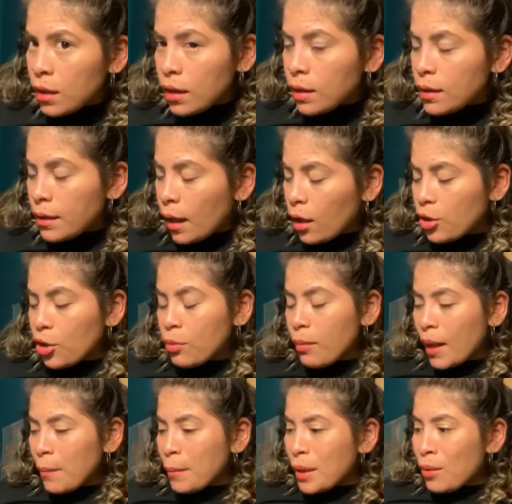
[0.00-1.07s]
now you
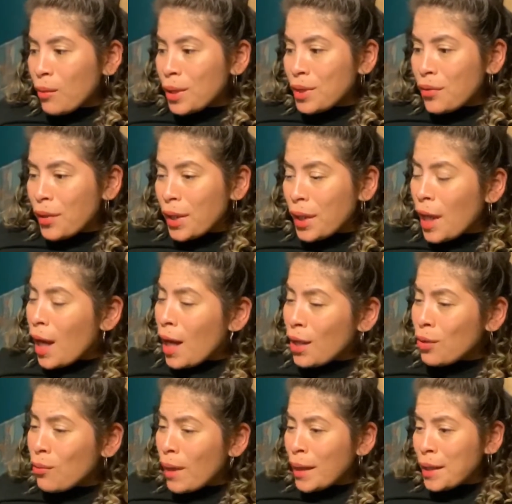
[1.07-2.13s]
might be wondering, how
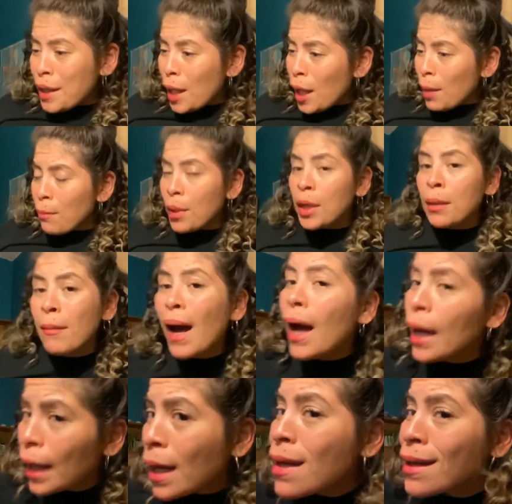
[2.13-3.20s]
do I not burn my
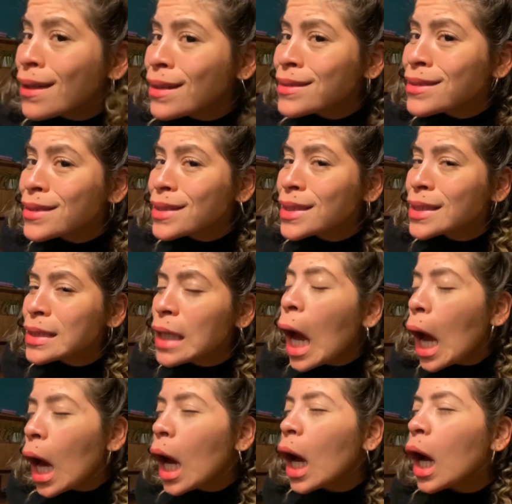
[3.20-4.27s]
hands
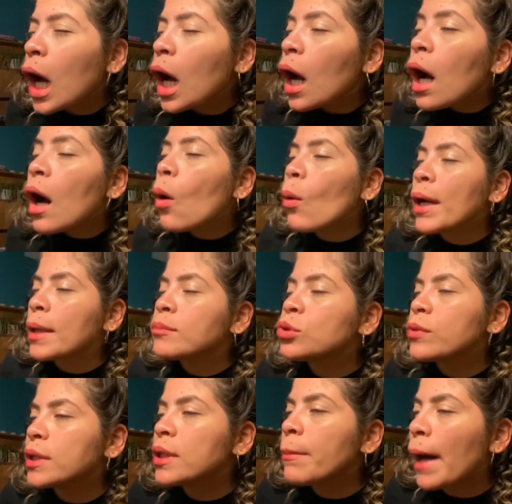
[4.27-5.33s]
when I'm
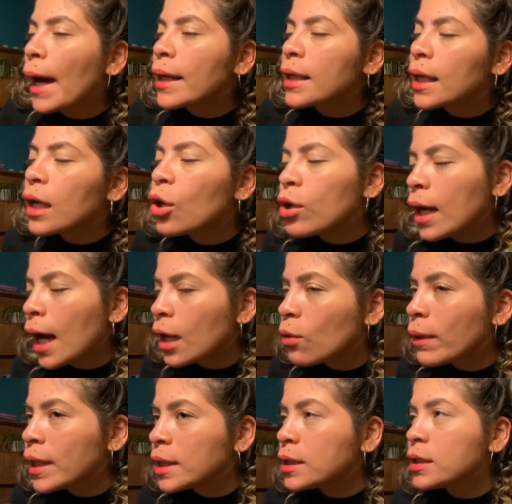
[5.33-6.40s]
doing the back, or how do
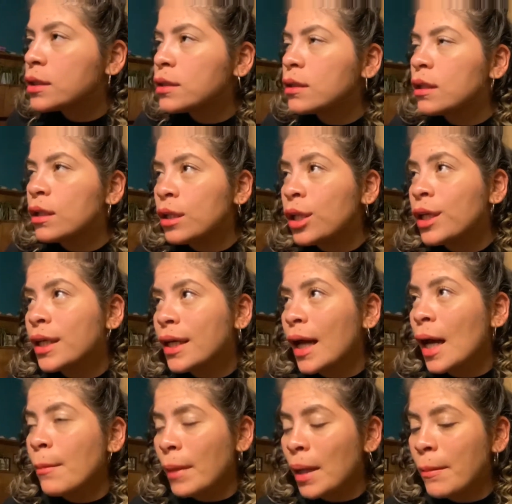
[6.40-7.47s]
I look
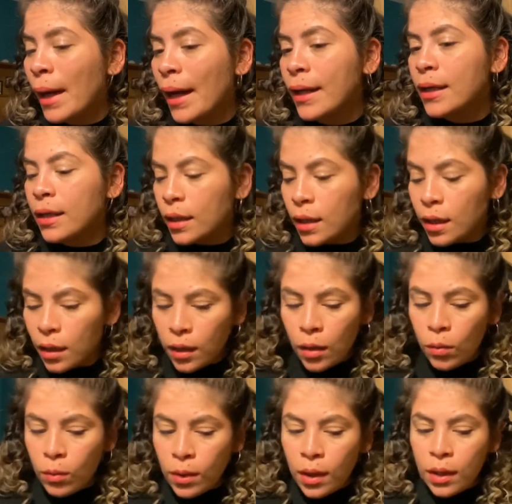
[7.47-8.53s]
at my back?
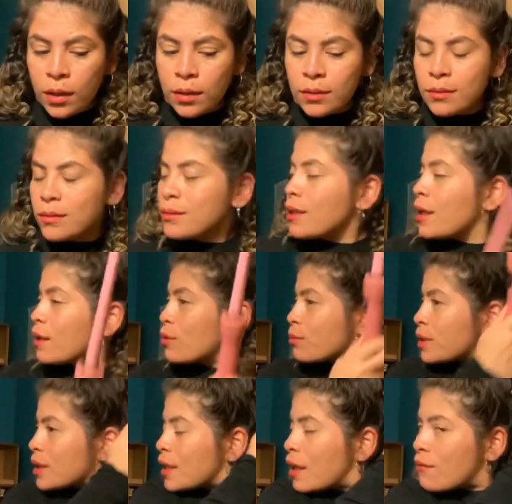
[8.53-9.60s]
Well, I don't
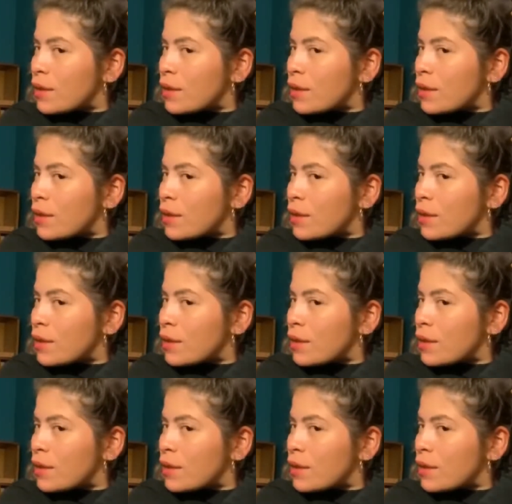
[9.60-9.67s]
really have an